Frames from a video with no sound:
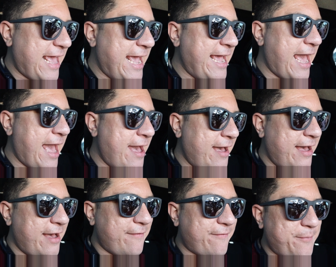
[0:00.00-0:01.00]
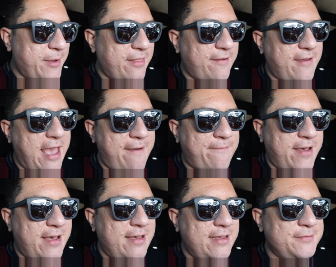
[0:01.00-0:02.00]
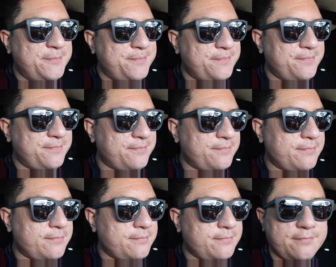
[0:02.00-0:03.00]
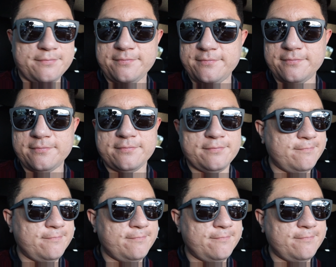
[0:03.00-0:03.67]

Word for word: A F, mother effa. So note to selves, don't eat